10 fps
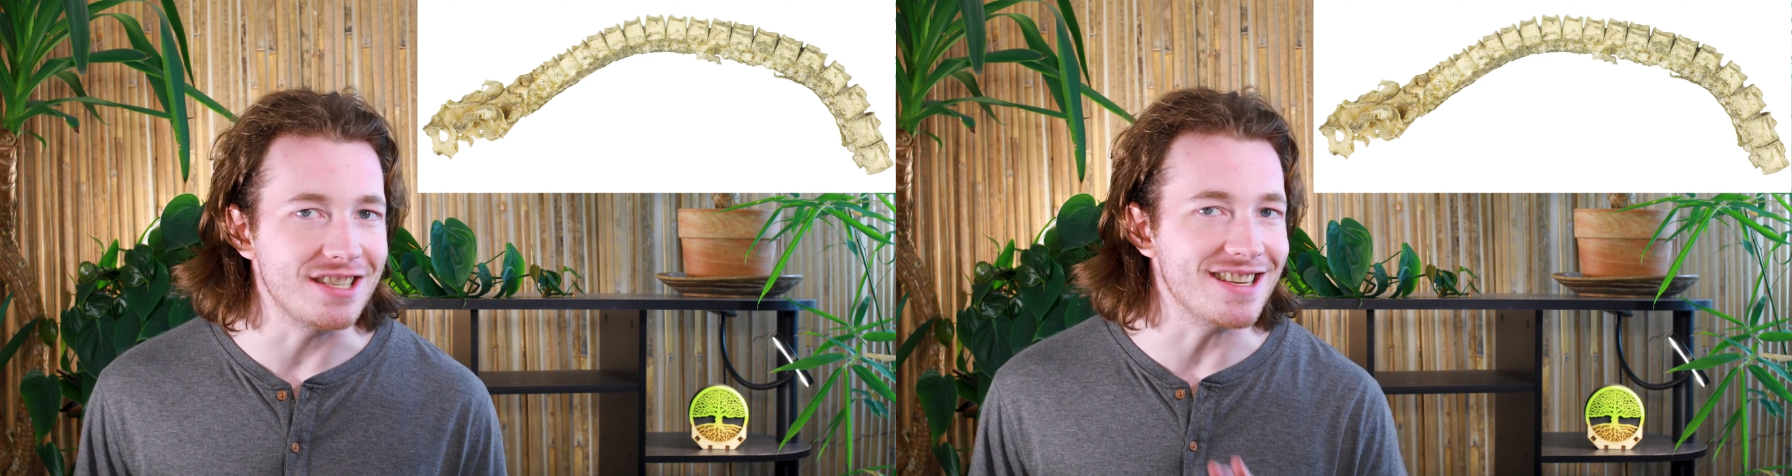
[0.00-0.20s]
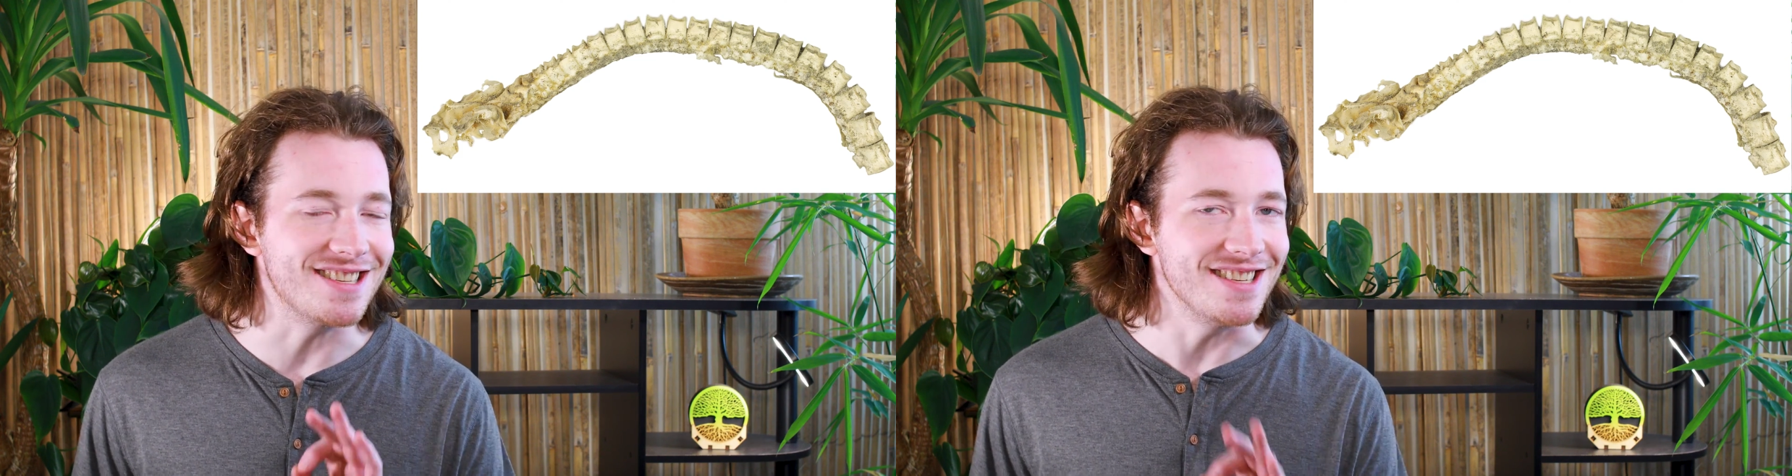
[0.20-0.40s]

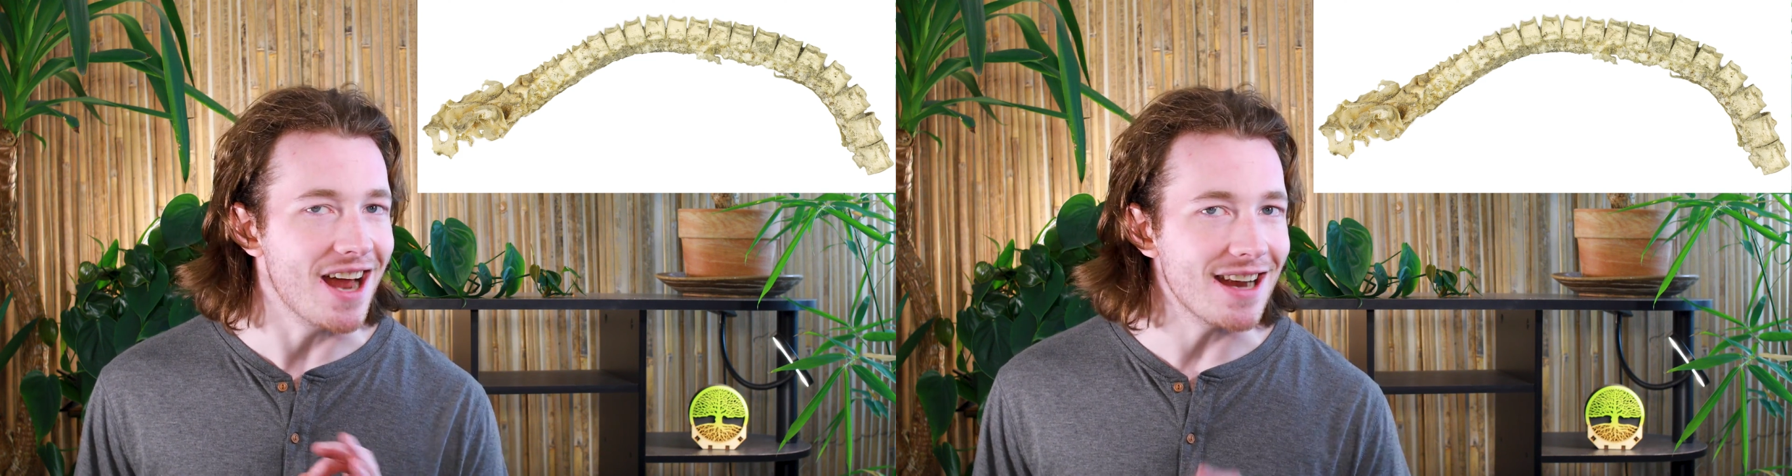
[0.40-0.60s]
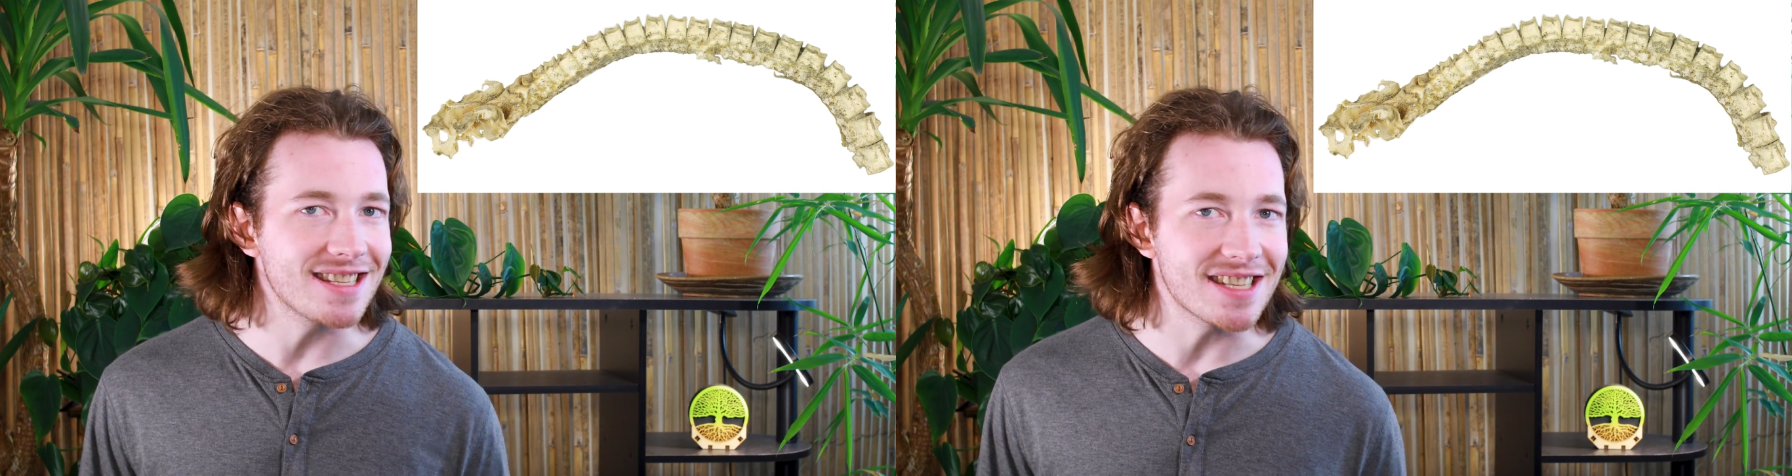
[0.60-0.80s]
does
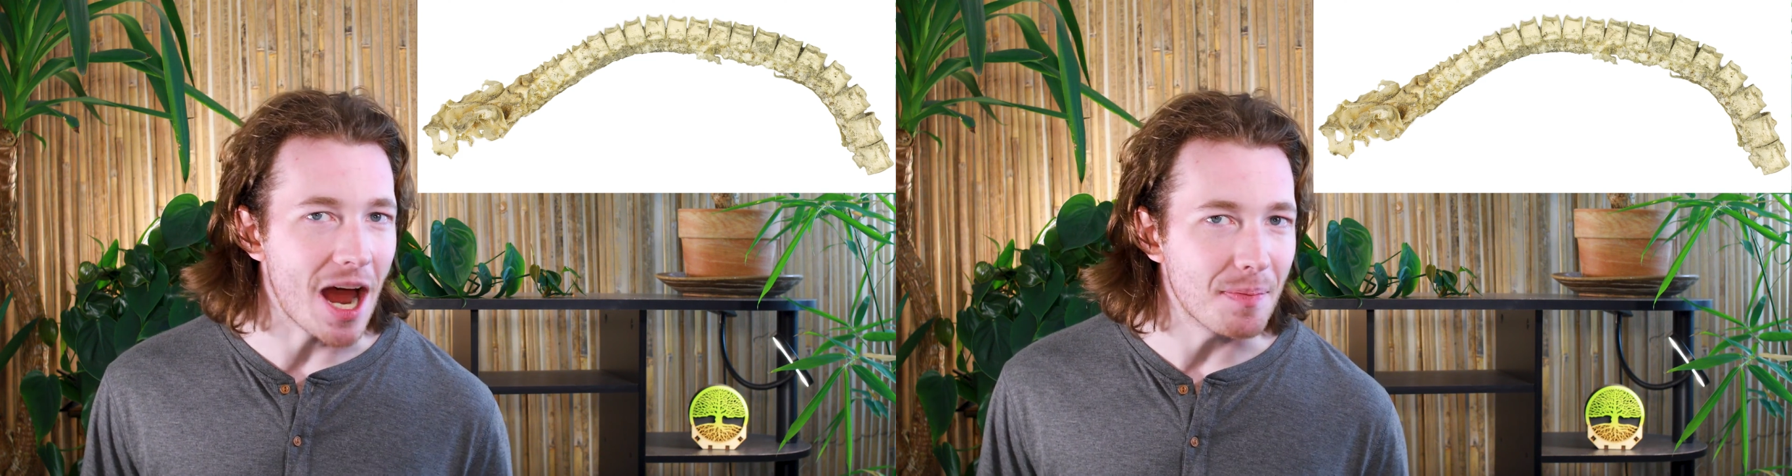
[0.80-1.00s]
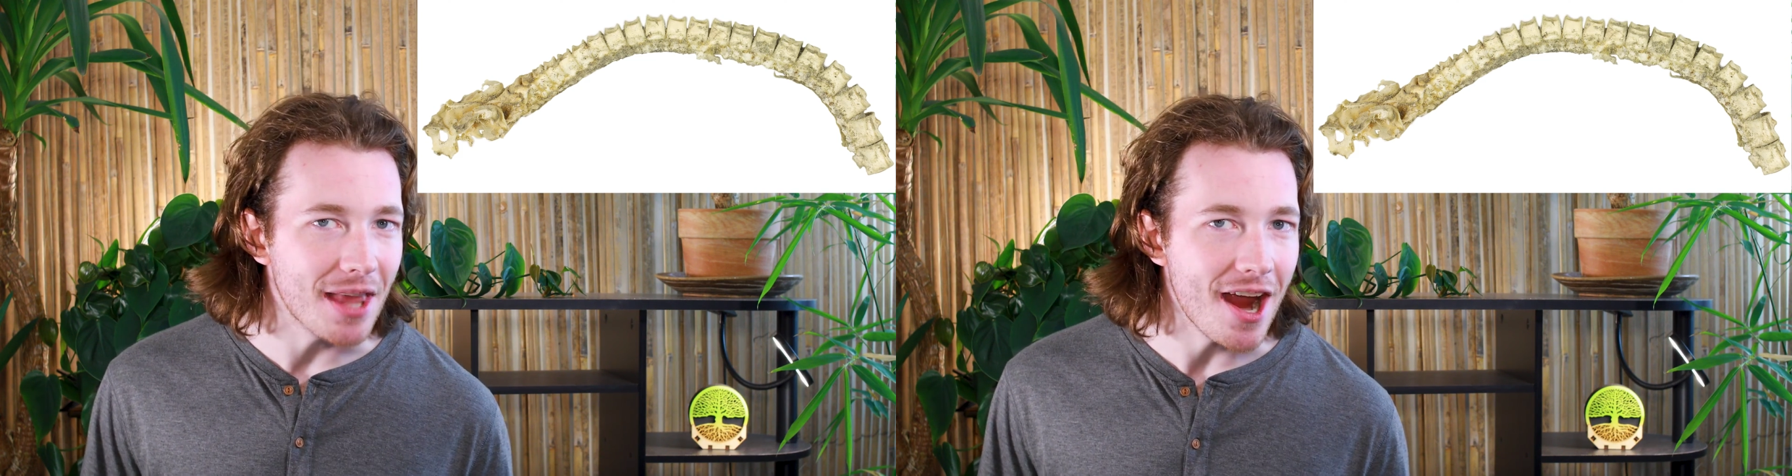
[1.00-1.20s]
not
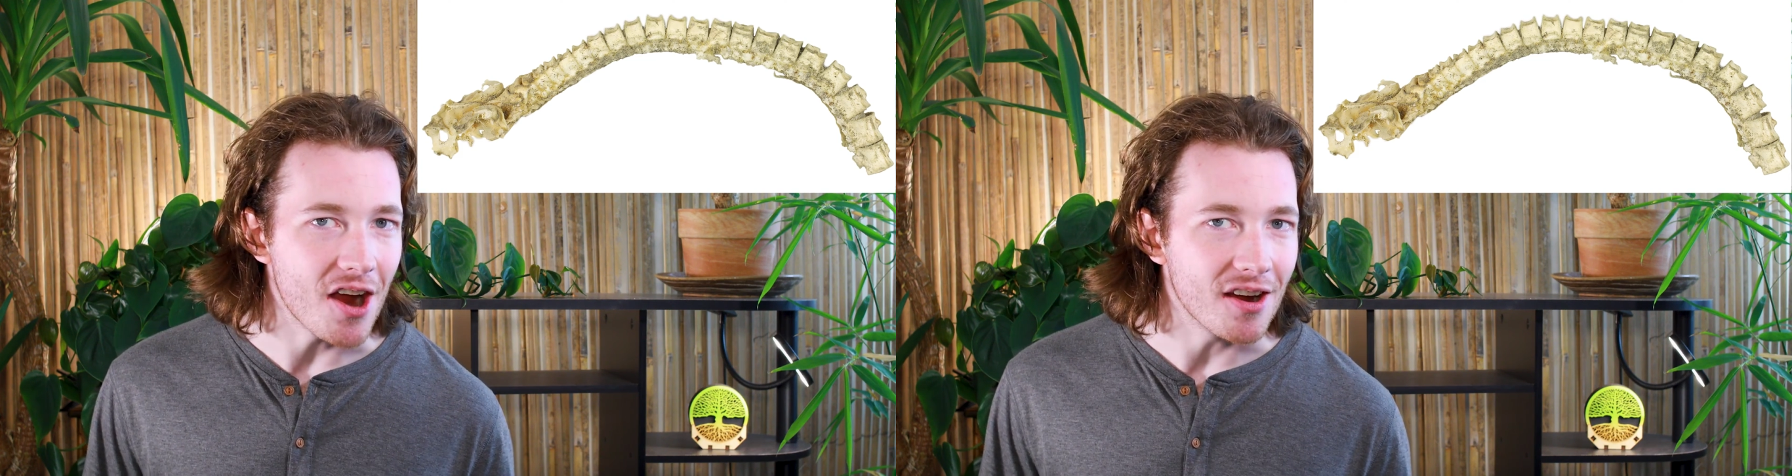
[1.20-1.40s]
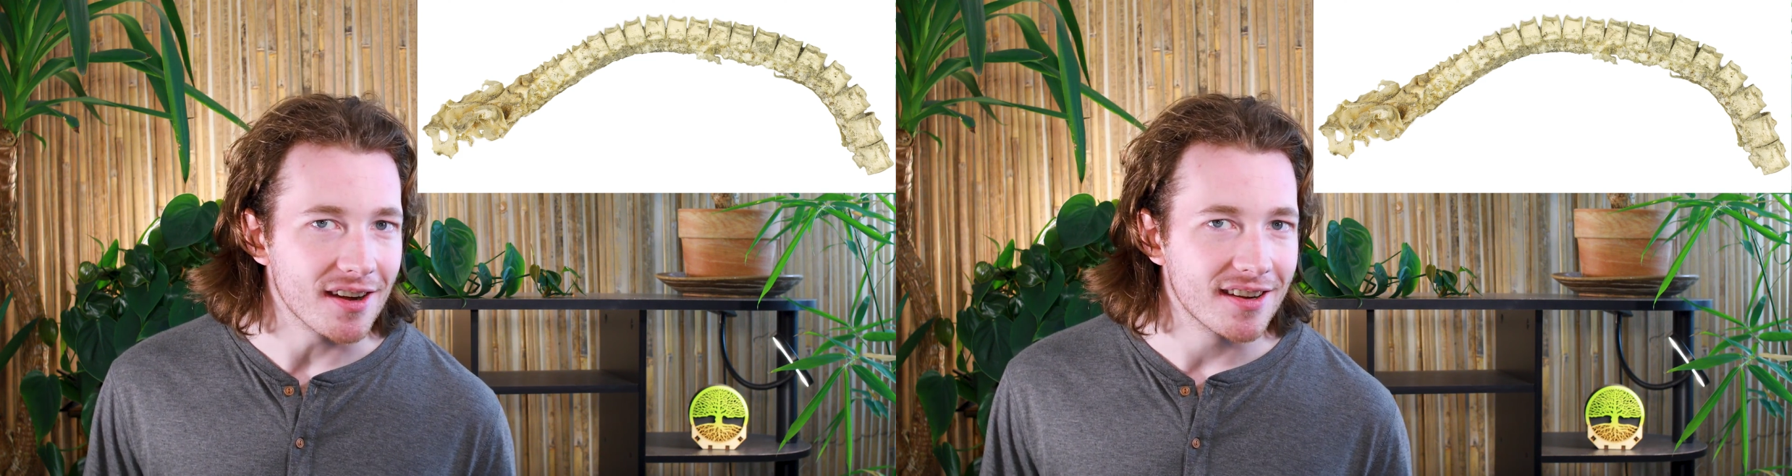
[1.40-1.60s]
stop there.